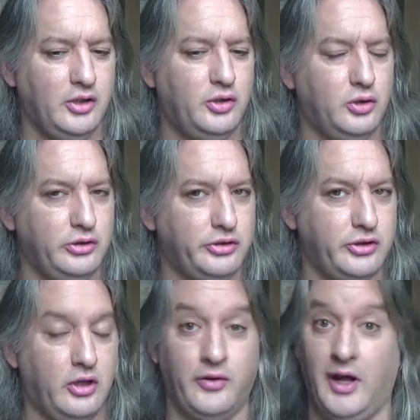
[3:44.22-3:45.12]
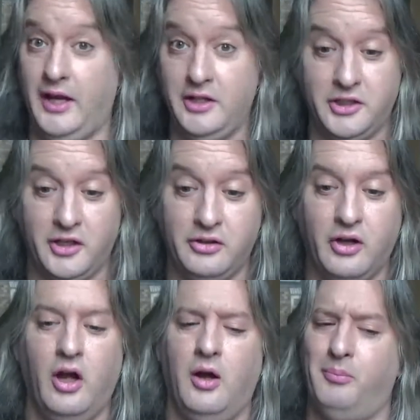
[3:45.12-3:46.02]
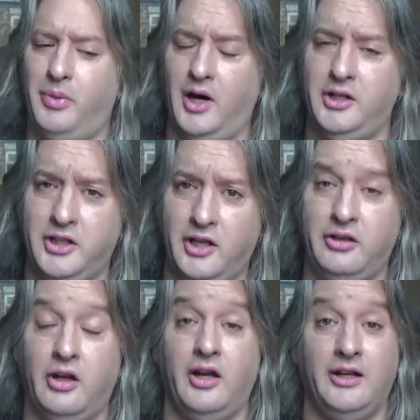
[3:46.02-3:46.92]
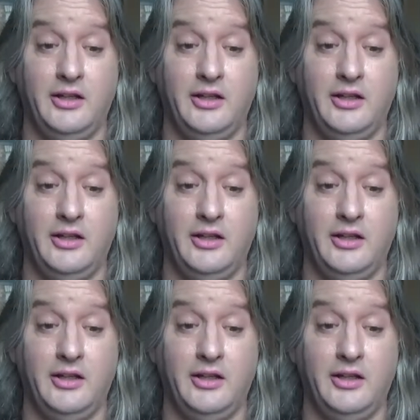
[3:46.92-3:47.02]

Call yourself agender, bigender,